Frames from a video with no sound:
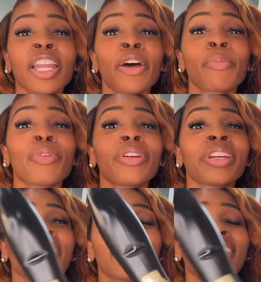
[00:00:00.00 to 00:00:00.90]
Now
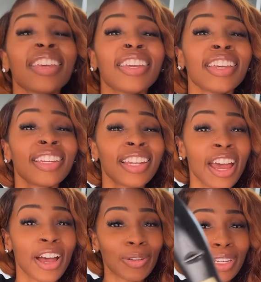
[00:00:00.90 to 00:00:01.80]
breathe in and
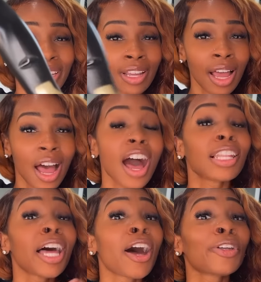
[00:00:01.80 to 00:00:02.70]
out.
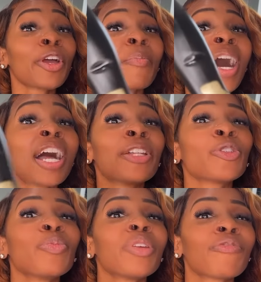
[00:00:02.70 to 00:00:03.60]
Allow your mind
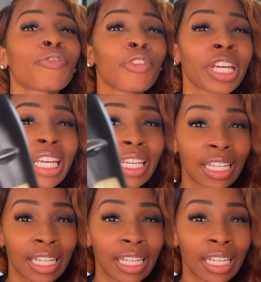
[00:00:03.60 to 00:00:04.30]
to be free.